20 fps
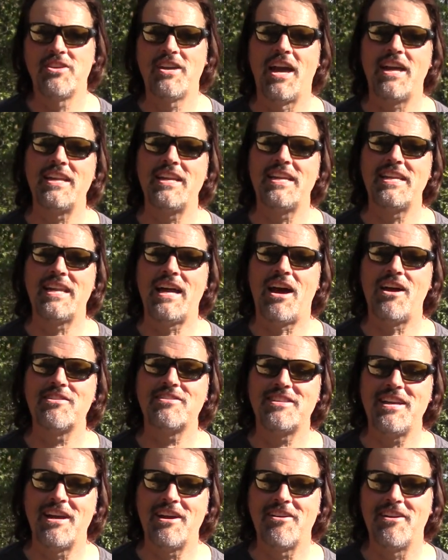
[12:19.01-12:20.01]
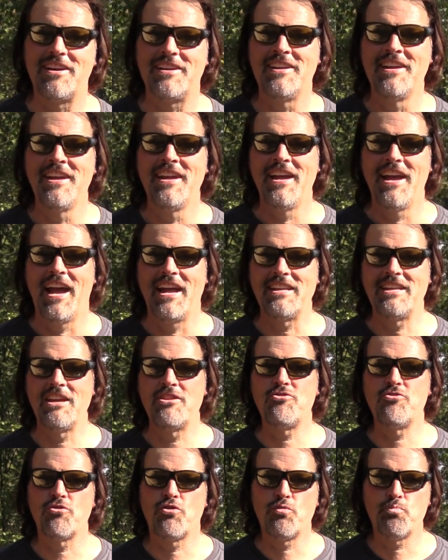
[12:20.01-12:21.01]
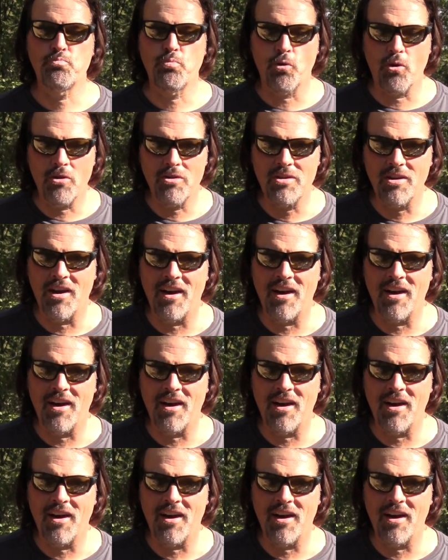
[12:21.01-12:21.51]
You got to get out there and get your sport